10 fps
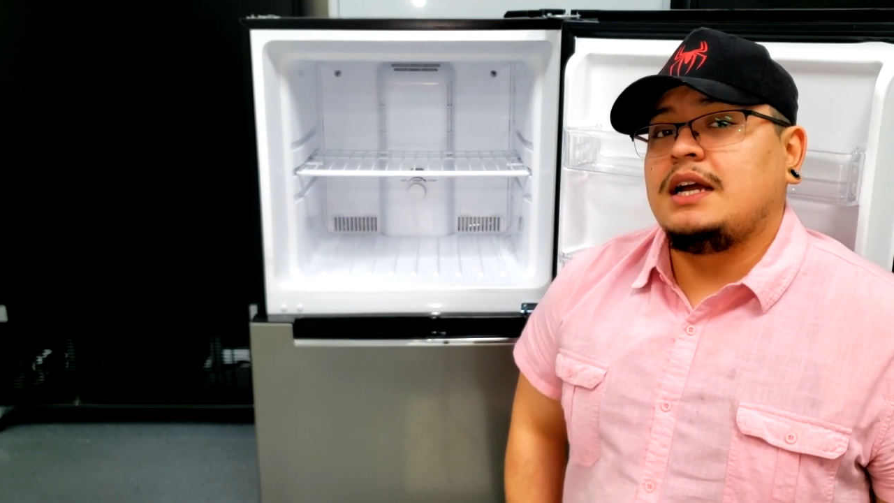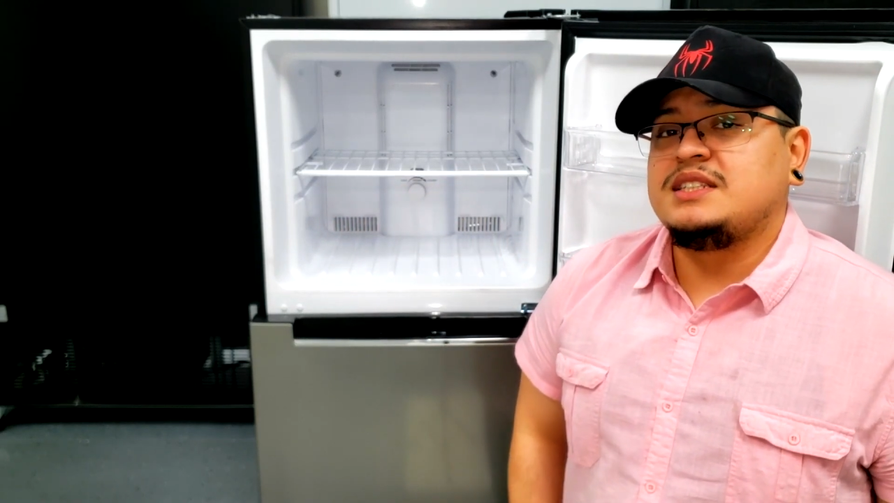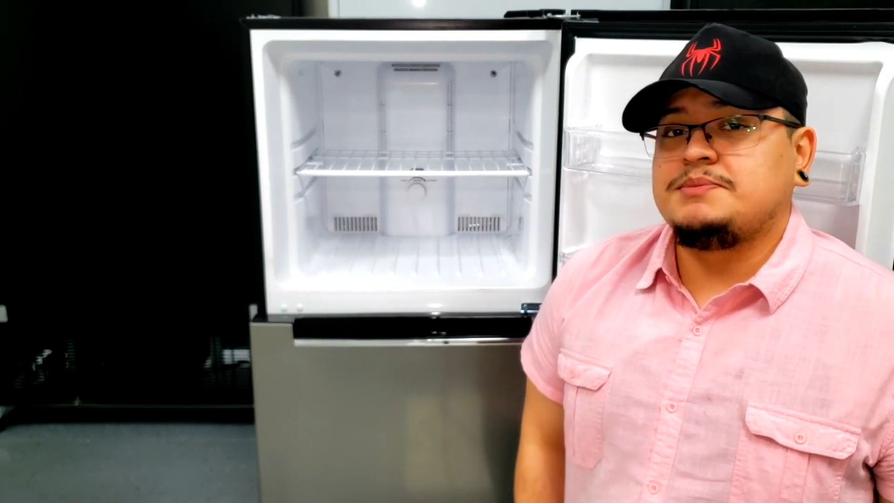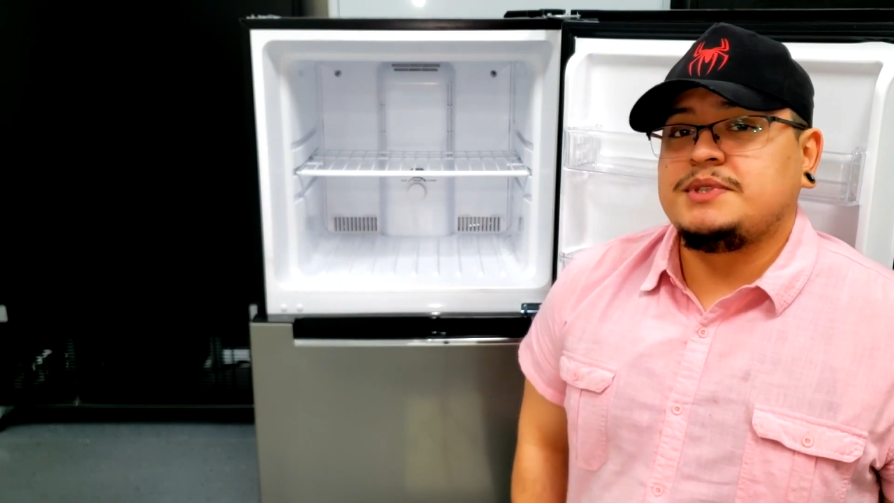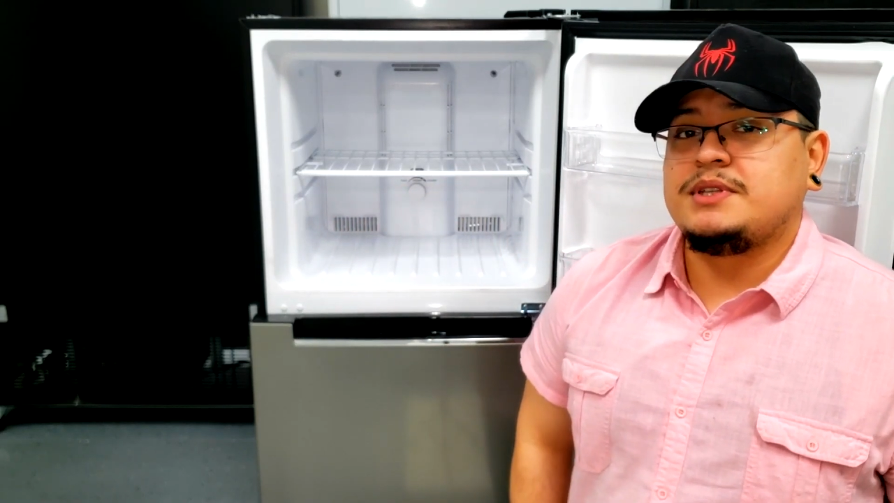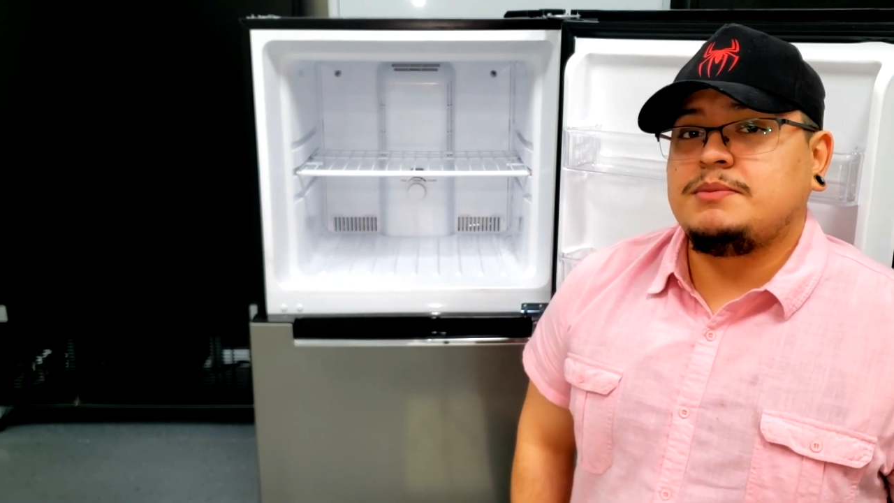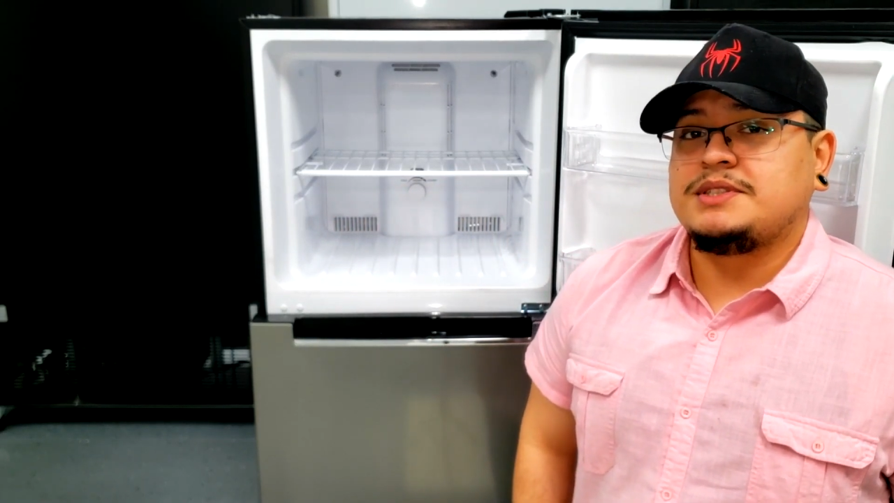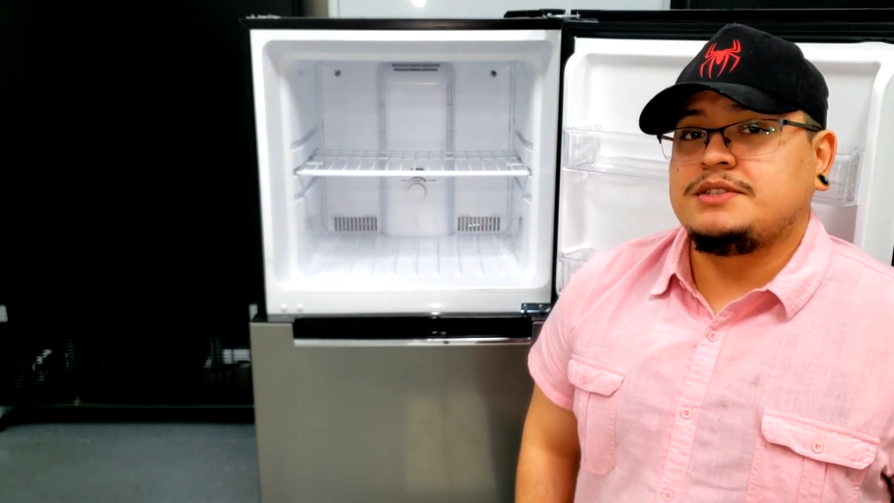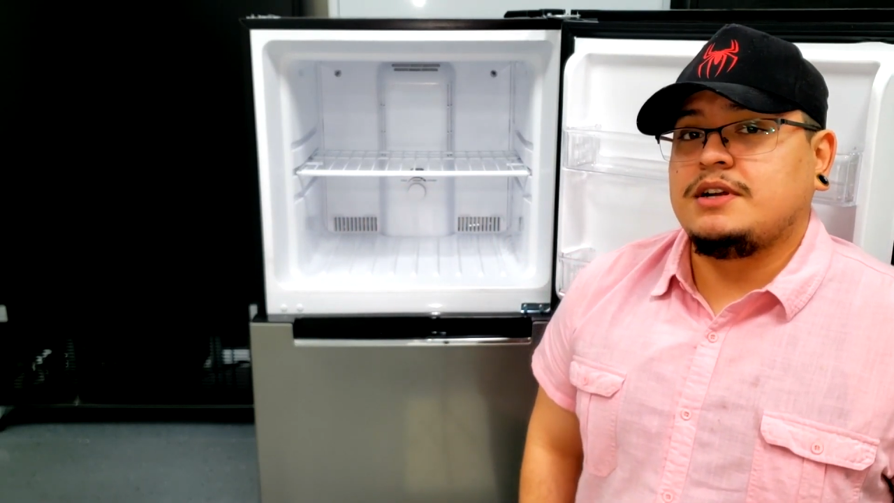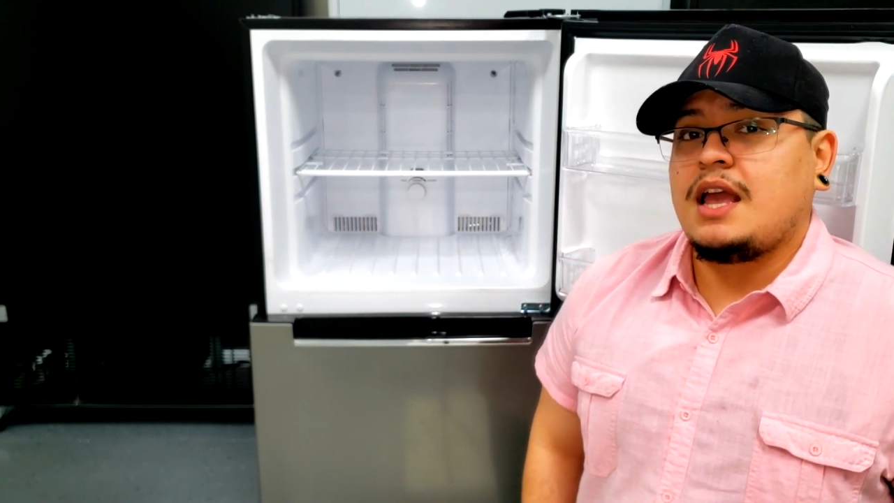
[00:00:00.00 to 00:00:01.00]
ice buildup
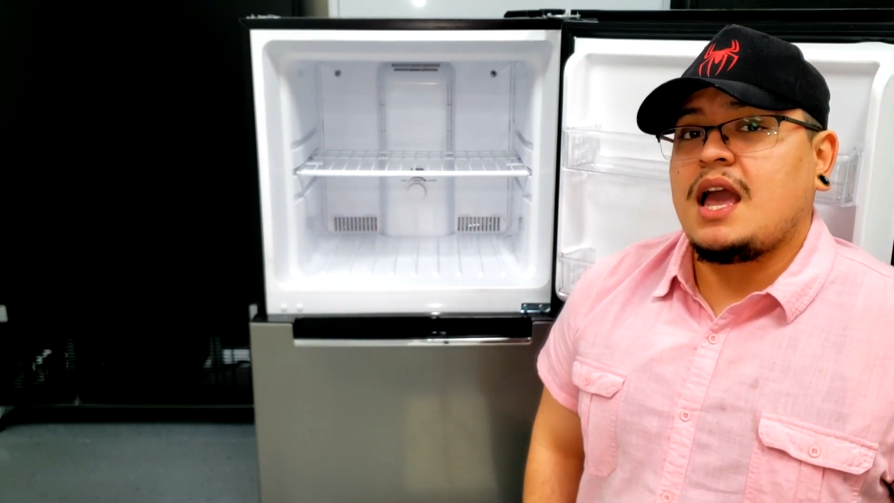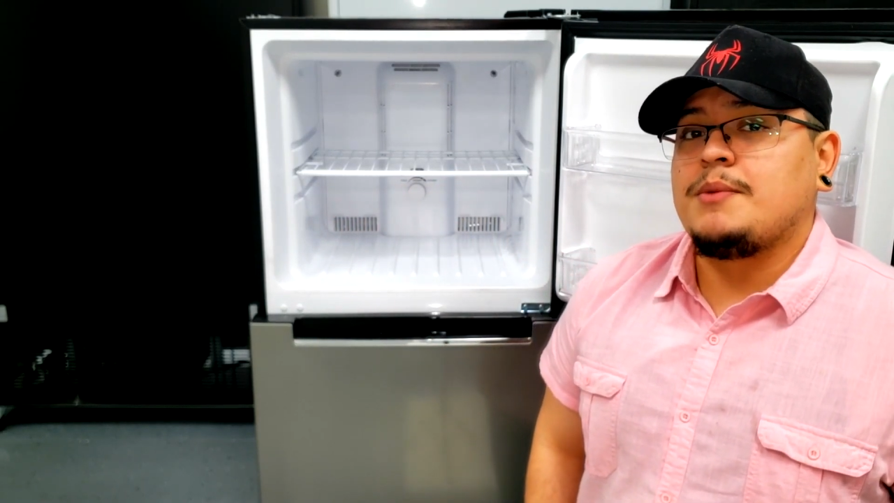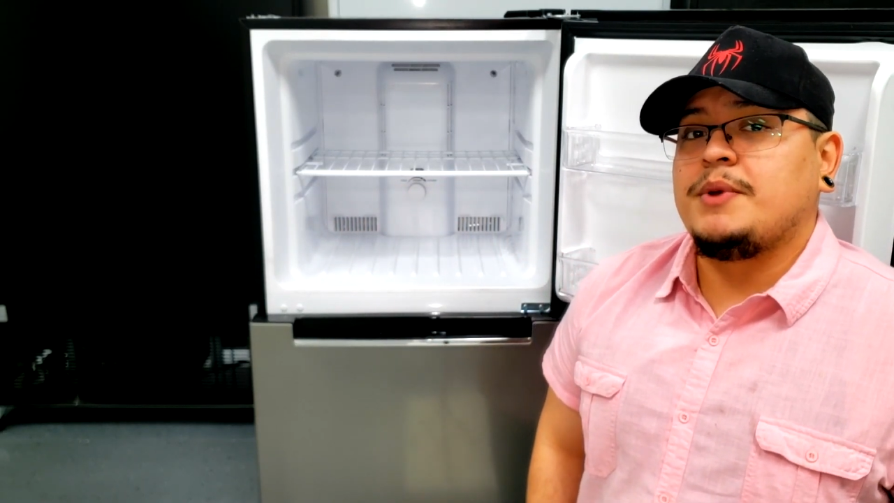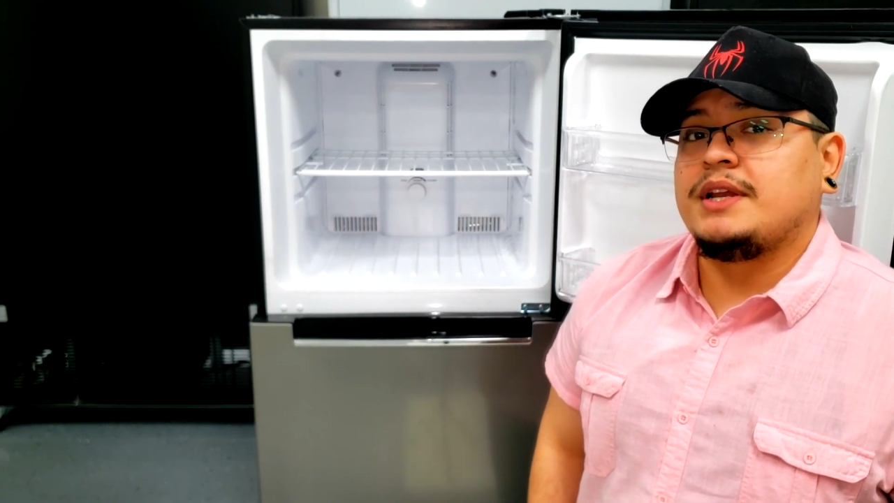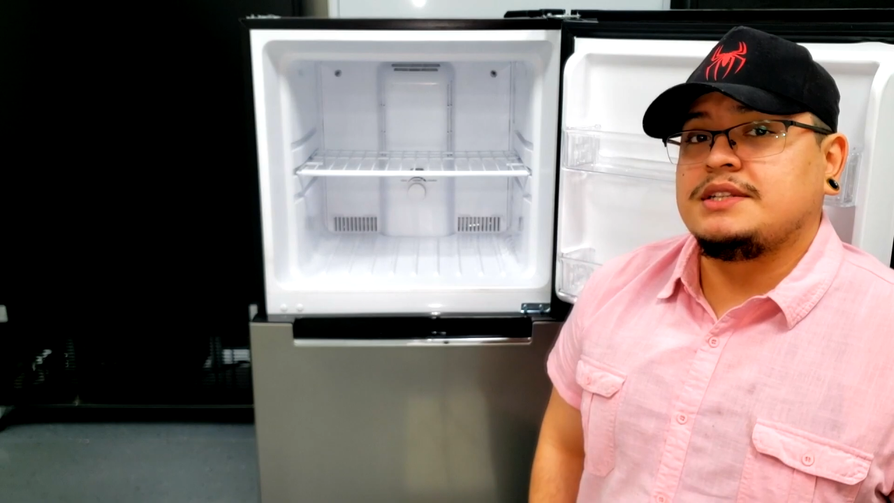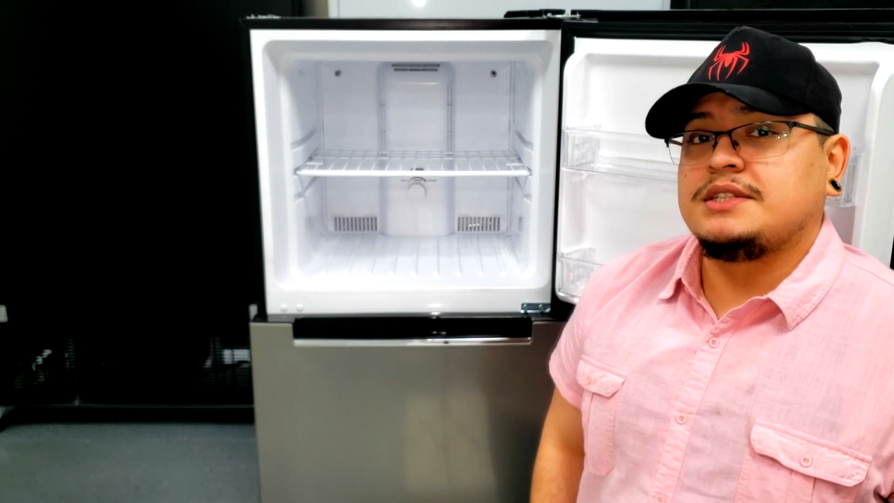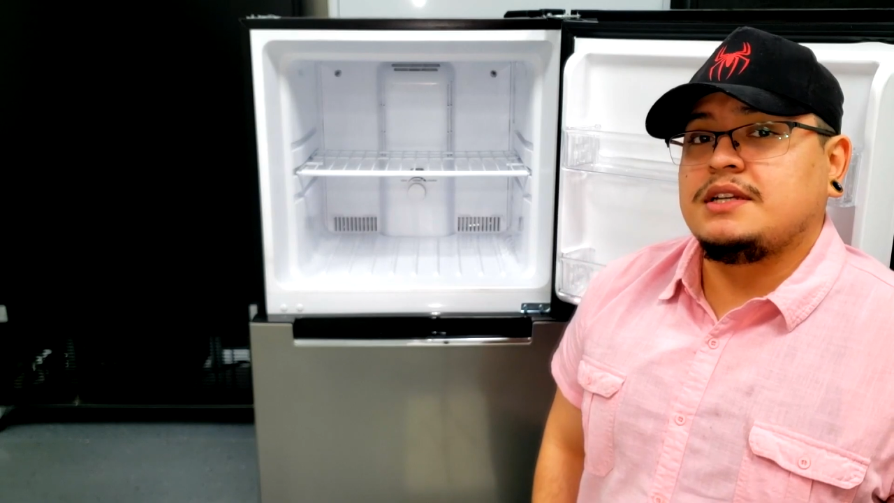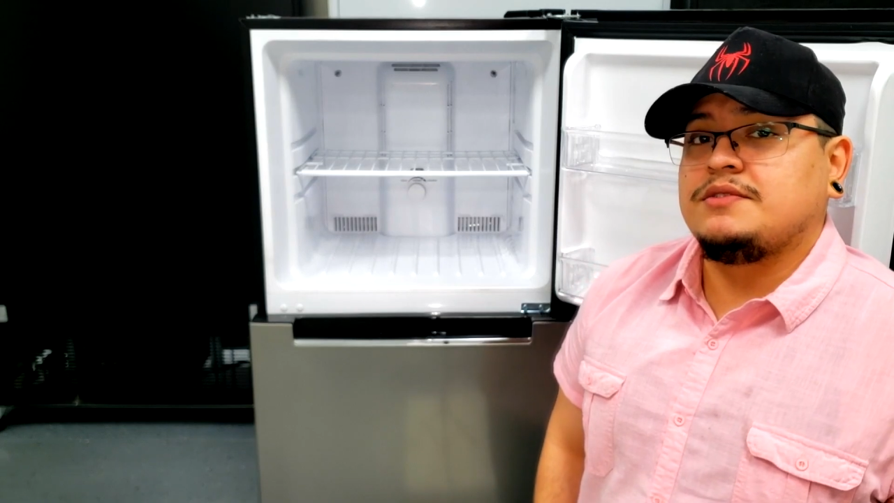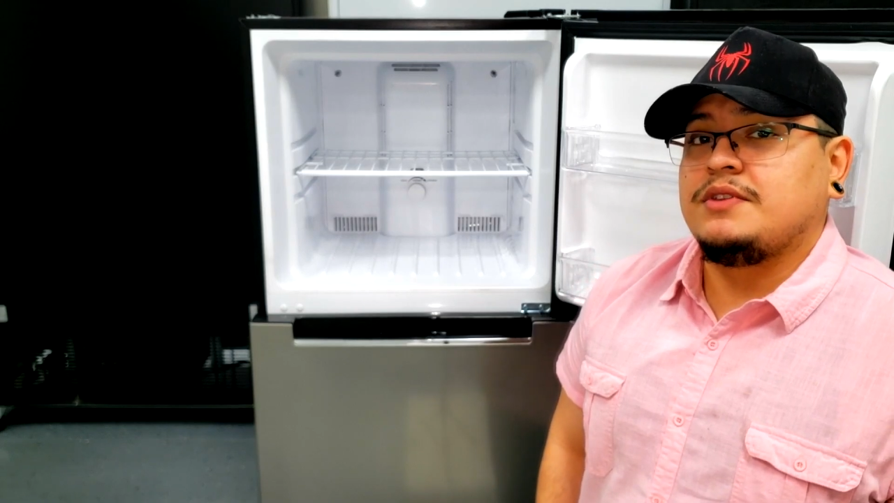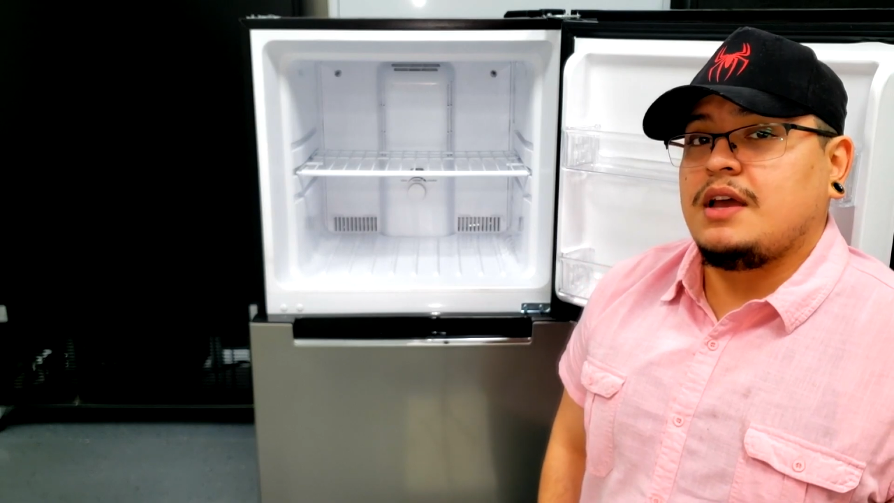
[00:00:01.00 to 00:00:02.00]
has started happening inside
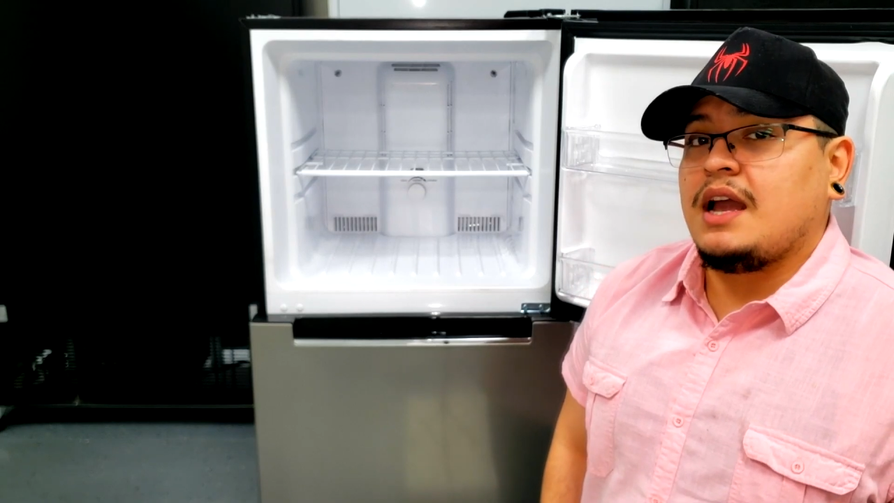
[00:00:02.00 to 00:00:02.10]
of the